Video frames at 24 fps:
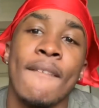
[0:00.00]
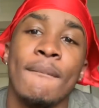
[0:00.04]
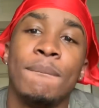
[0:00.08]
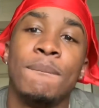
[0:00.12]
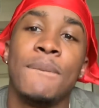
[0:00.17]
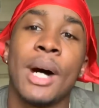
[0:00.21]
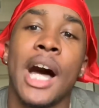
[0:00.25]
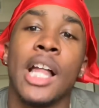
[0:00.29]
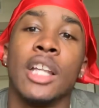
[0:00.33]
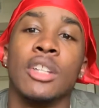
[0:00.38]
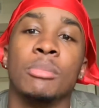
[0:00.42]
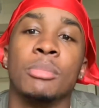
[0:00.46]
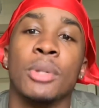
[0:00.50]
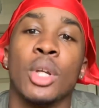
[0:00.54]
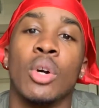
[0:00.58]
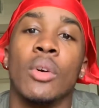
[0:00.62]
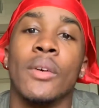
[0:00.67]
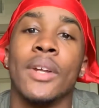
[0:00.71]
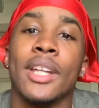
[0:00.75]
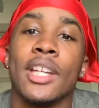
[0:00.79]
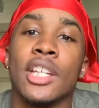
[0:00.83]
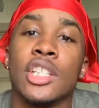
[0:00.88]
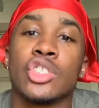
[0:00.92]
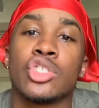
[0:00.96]
Follow me
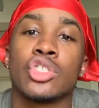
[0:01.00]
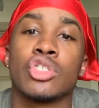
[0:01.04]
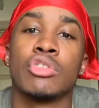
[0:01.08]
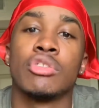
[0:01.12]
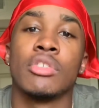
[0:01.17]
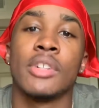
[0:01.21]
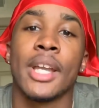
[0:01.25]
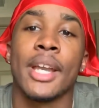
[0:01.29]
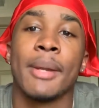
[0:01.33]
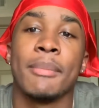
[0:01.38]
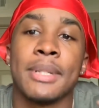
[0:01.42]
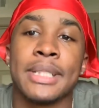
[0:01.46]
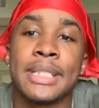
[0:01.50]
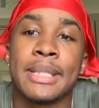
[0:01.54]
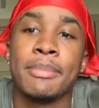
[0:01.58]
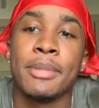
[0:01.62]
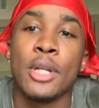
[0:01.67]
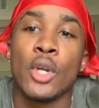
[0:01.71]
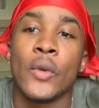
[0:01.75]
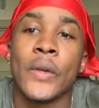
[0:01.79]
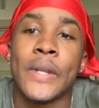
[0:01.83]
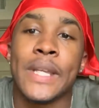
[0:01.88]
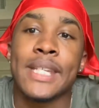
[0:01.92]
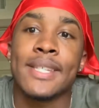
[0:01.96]
on Instagram. It should be
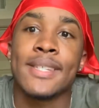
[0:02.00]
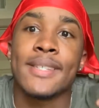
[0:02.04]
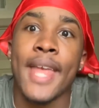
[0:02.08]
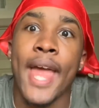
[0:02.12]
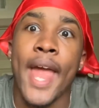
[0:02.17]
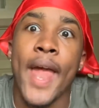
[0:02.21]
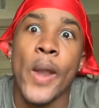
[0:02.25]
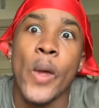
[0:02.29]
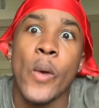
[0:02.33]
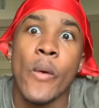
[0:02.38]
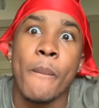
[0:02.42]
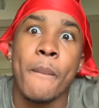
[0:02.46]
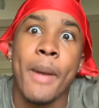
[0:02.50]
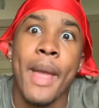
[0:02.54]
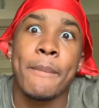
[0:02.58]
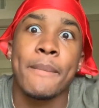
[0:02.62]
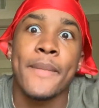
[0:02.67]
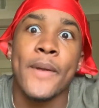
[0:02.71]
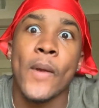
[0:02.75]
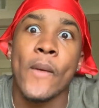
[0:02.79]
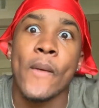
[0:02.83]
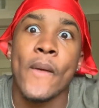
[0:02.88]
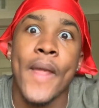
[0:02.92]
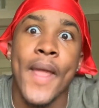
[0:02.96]
on this side or it might
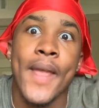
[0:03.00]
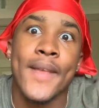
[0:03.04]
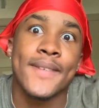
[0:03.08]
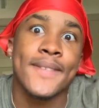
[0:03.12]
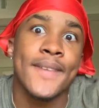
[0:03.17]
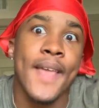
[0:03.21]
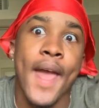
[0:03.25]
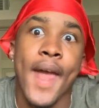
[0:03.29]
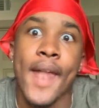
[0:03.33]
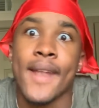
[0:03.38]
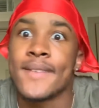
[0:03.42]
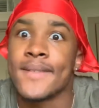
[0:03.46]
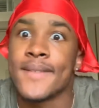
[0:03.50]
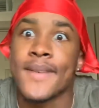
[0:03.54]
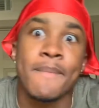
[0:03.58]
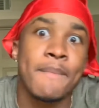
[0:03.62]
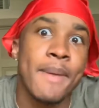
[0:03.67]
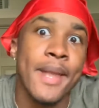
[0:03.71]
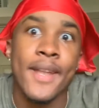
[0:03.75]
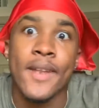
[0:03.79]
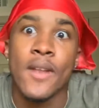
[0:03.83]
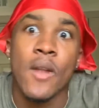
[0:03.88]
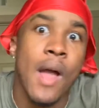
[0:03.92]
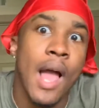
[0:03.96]
be on that side. It's
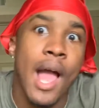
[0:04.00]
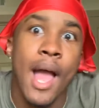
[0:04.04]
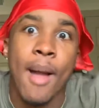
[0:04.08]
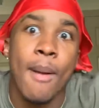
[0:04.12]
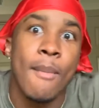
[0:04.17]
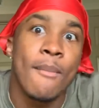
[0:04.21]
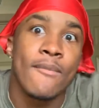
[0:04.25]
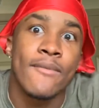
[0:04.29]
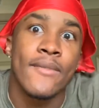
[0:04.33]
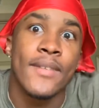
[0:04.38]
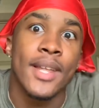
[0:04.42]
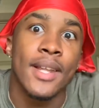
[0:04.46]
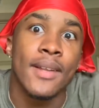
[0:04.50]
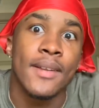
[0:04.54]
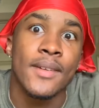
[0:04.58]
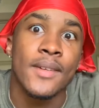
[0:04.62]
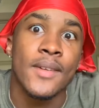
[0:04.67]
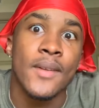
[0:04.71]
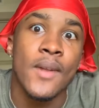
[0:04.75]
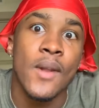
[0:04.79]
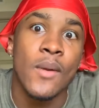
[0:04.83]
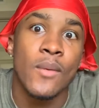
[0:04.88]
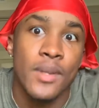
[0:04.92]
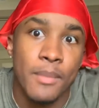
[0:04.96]
depending on how I'm feeling,
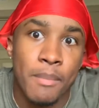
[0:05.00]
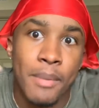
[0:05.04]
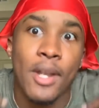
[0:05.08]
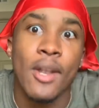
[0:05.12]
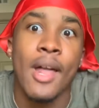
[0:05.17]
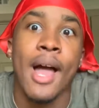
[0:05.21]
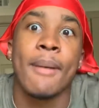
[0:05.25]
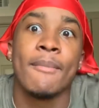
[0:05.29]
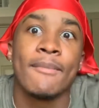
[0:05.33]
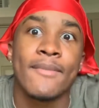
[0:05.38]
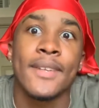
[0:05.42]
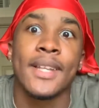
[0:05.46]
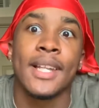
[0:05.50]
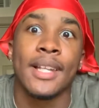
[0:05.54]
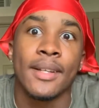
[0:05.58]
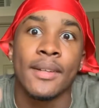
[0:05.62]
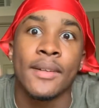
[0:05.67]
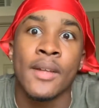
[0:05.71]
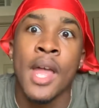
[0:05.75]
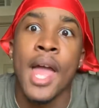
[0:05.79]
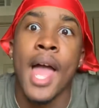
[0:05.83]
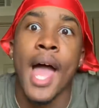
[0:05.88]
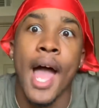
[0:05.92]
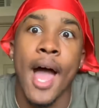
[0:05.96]
you know, depending on how I'm feeling,
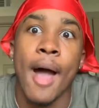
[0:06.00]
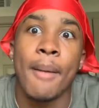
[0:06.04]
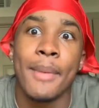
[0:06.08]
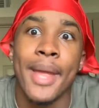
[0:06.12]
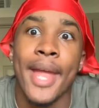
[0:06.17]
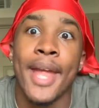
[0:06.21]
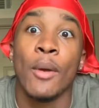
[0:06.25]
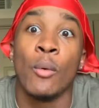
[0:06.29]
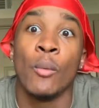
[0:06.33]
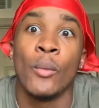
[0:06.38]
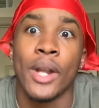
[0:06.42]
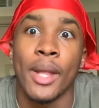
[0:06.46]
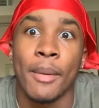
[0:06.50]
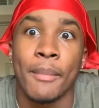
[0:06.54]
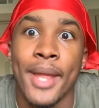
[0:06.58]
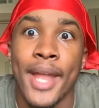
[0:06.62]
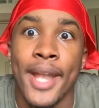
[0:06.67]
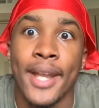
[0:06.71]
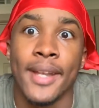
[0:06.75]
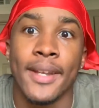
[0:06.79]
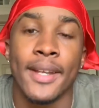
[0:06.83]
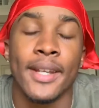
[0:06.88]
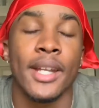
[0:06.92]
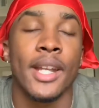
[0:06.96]
how I'm at when I'm
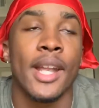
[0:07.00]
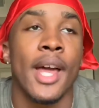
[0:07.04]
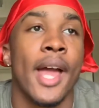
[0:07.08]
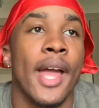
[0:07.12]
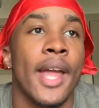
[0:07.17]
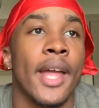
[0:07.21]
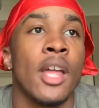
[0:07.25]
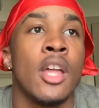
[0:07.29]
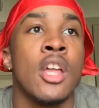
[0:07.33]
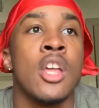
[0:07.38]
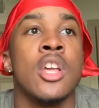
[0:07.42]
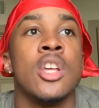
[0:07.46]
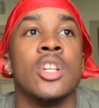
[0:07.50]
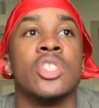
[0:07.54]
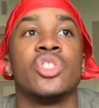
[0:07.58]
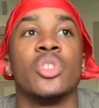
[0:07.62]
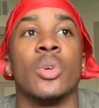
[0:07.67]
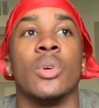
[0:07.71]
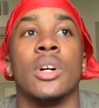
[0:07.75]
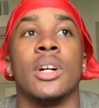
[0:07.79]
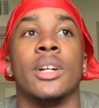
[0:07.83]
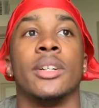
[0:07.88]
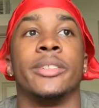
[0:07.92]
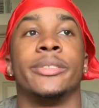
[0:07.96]
editing, all right?
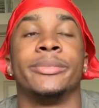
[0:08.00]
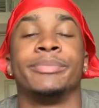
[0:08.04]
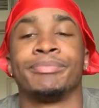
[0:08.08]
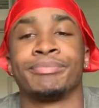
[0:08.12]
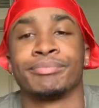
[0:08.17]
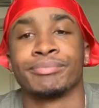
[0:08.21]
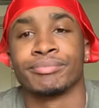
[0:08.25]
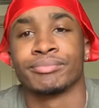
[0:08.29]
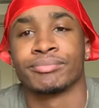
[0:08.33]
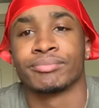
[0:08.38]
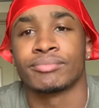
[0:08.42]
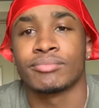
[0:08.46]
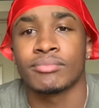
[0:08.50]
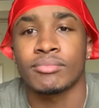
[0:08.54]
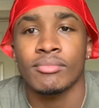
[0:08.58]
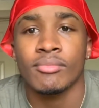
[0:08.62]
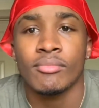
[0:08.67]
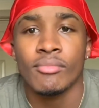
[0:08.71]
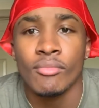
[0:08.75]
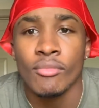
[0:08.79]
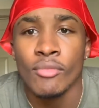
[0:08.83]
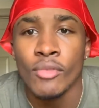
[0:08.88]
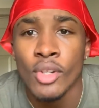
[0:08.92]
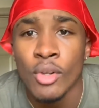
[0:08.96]
So,
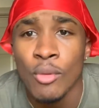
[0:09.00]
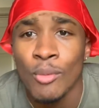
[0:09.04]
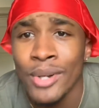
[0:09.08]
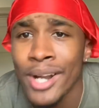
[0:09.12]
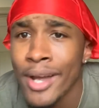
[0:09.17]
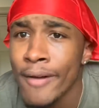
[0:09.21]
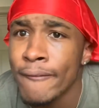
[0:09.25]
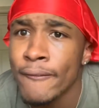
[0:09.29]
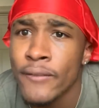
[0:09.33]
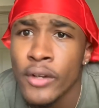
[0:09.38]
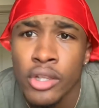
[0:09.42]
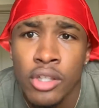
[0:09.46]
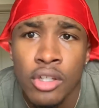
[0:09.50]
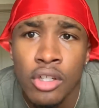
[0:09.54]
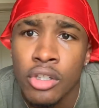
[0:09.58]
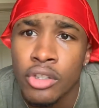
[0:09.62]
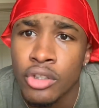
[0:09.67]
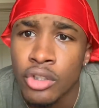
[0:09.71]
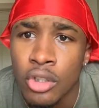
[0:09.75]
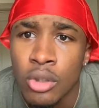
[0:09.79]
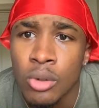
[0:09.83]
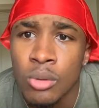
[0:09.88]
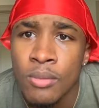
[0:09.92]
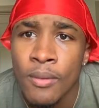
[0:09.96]
without further
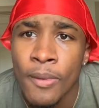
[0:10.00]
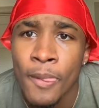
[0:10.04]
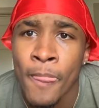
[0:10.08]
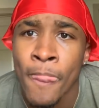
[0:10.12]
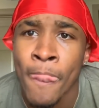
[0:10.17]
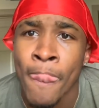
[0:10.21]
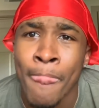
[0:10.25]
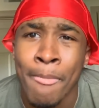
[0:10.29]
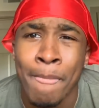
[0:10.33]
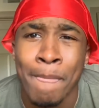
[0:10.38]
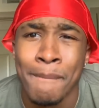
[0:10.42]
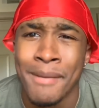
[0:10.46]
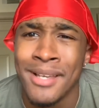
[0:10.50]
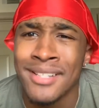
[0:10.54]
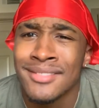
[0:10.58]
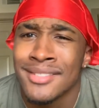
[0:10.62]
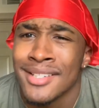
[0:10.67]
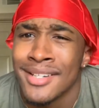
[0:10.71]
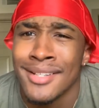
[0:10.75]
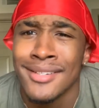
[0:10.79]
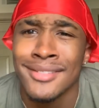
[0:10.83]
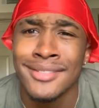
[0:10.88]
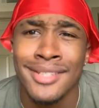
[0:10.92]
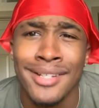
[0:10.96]
ado, let's
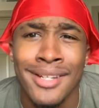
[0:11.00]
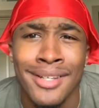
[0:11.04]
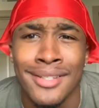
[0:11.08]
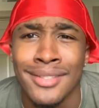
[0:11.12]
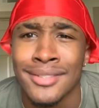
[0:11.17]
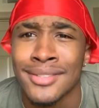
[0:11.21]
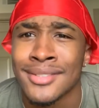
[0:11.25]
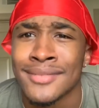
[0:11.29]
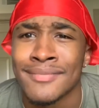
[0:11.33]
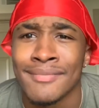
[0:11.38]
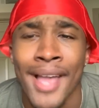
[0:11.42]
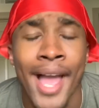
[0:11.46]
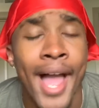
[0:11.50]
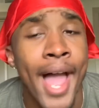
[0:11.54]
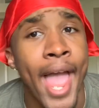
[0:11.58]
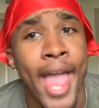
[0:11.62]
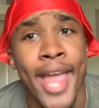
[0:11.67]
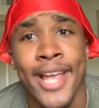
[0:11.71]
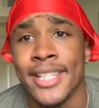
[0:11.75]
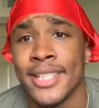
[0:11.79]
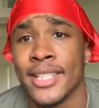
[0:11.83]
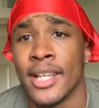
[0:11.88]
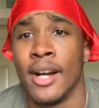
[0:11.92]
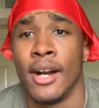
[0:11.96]
get into this. All
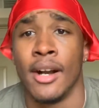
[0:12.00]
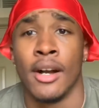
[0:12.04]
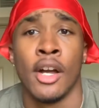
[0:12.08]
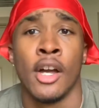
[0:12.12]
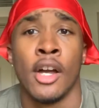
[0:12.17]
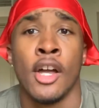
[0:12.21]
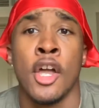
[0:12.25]
right, y'all.